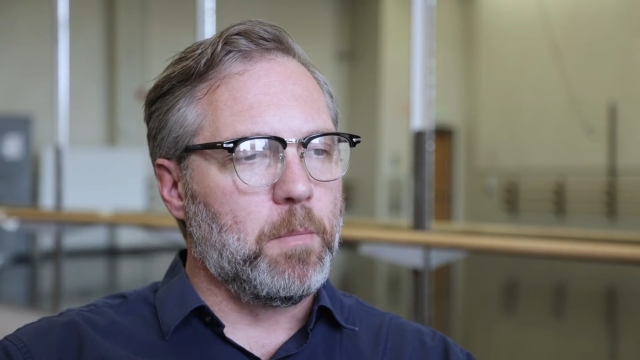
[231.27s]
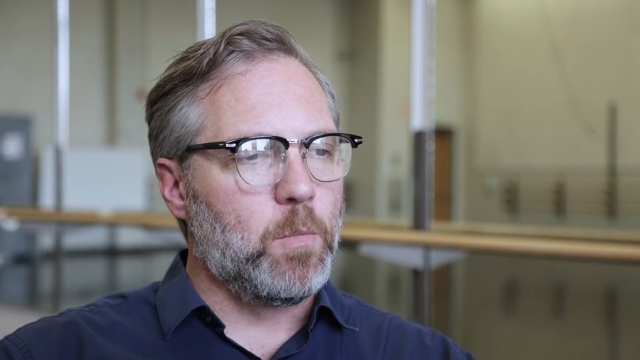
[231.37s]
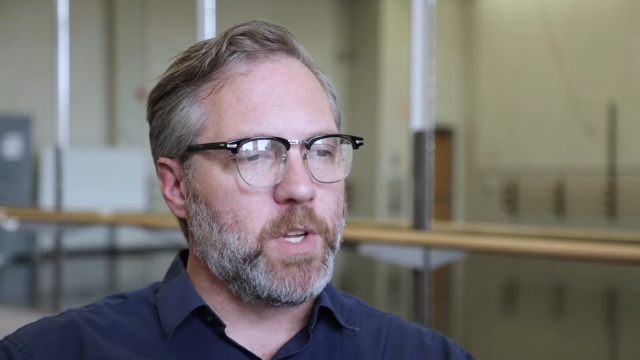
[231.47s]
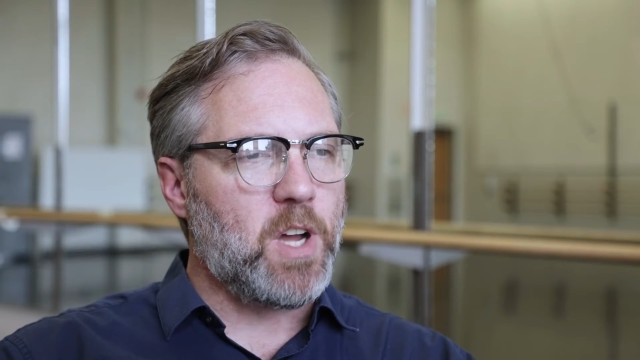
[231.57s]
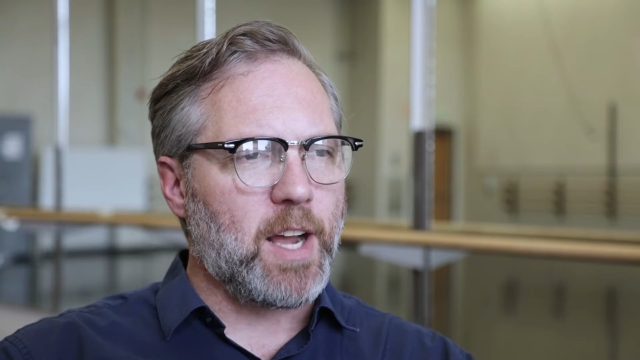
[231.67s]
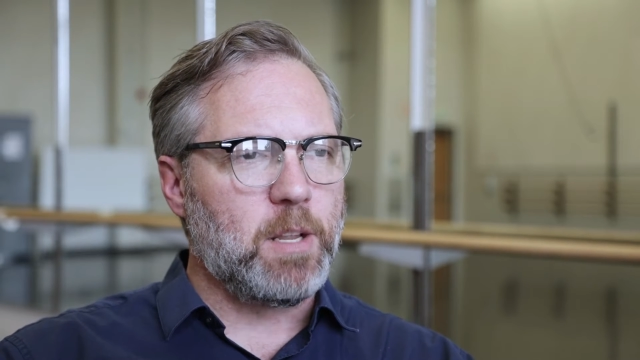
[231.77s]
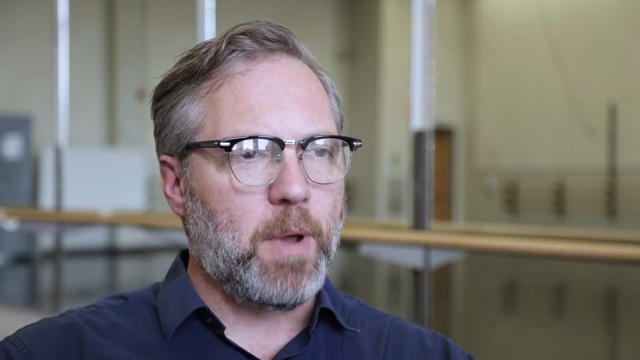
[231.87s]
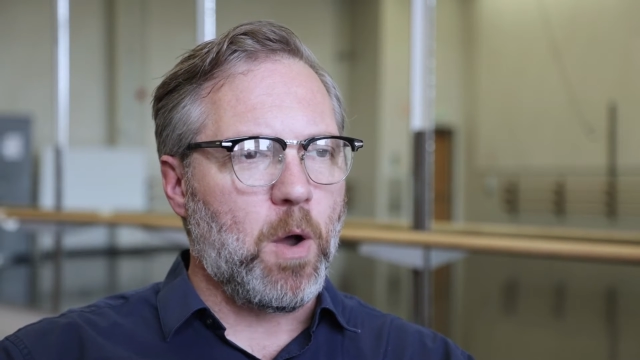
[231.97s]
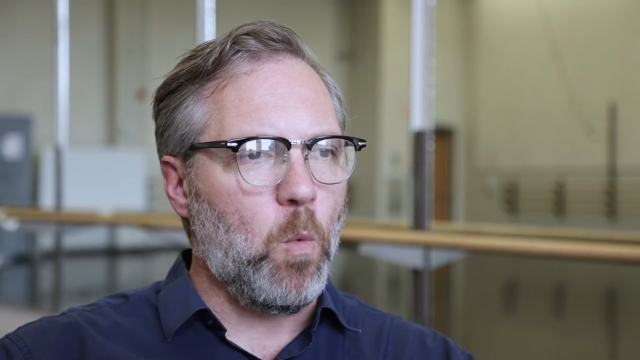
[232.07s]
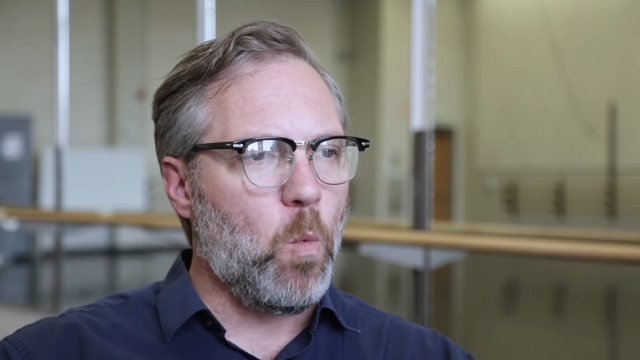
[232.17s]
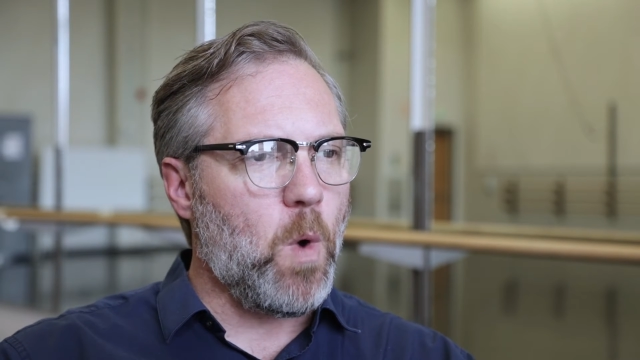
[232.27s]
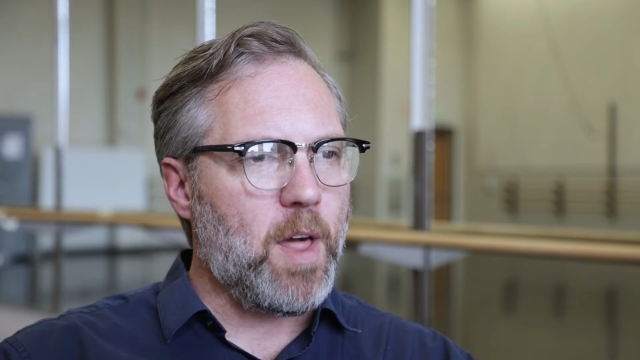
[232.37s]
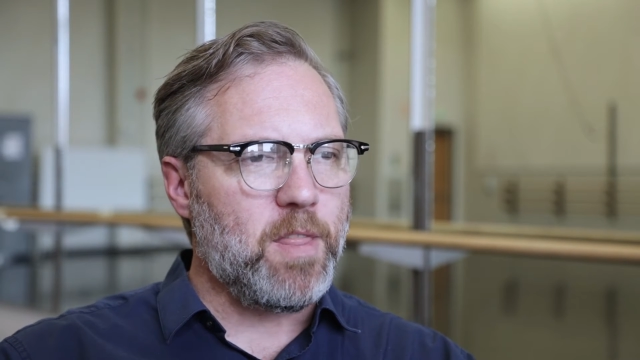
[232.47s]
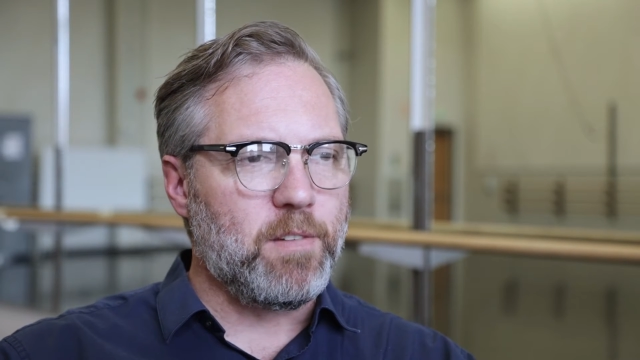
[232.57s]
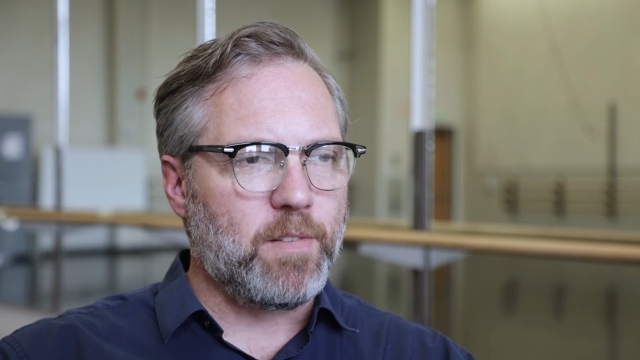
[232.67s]
We talked about
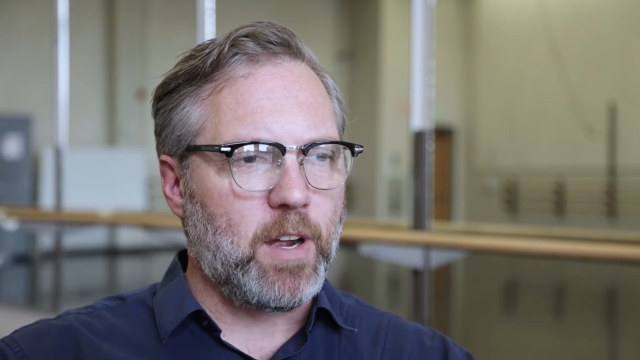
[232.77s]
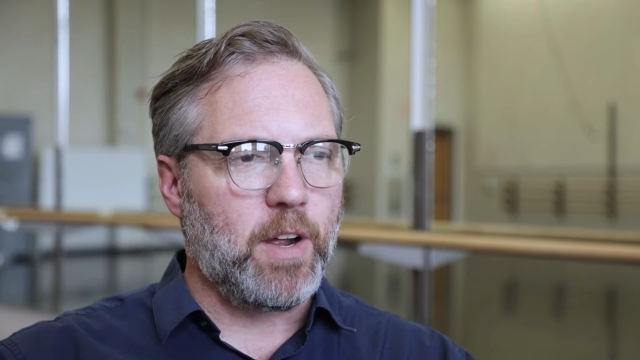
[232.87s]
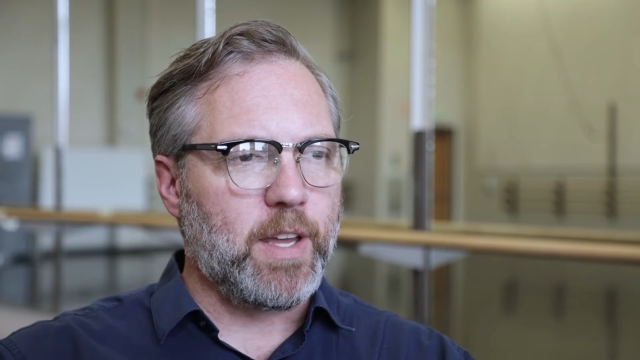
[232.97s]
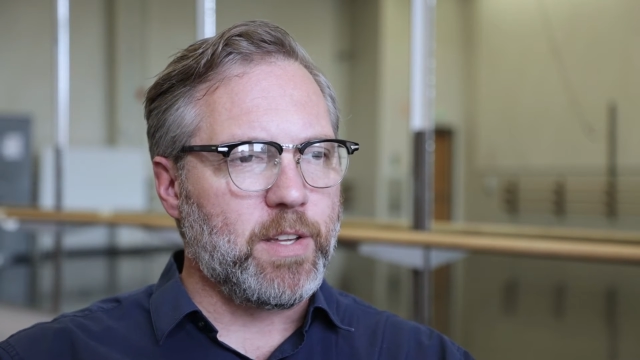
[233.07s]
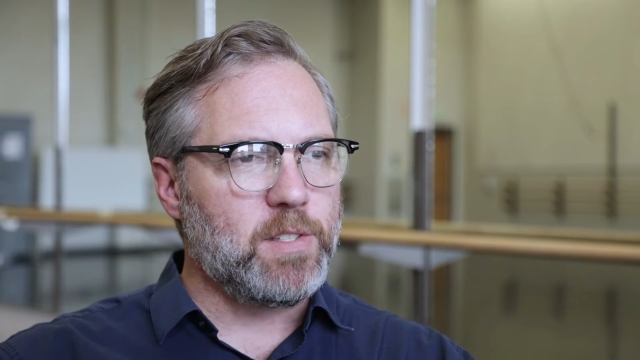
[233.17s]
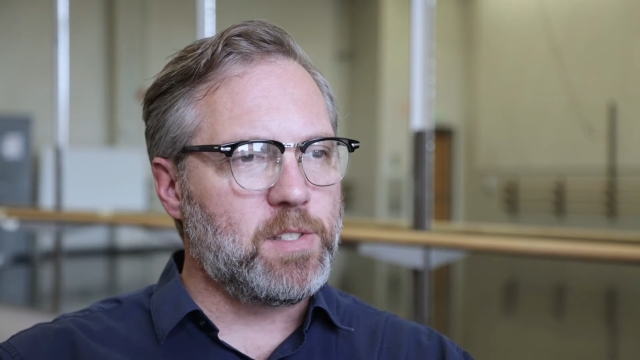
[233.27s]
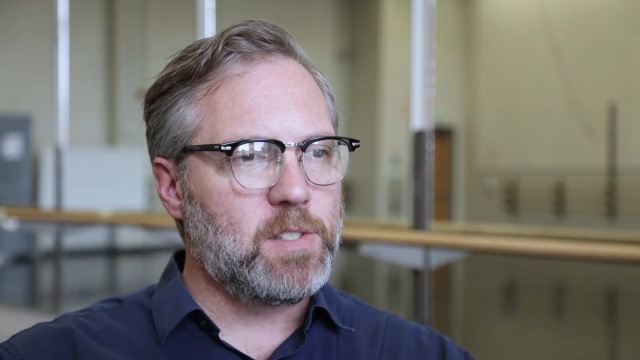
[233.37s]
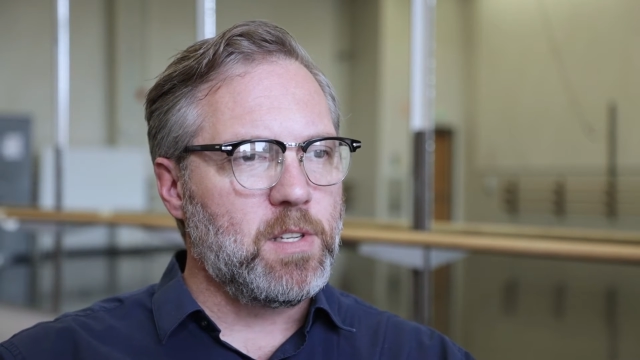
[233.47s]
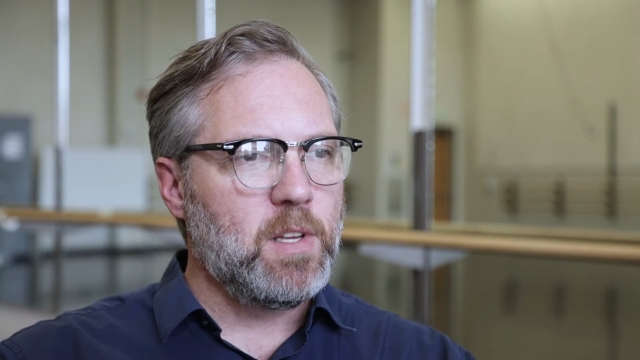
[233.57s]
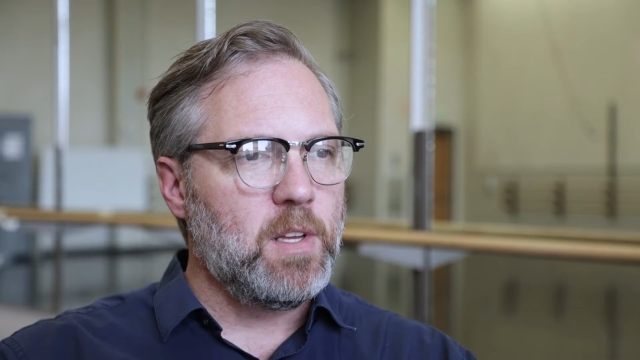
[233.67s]
what the various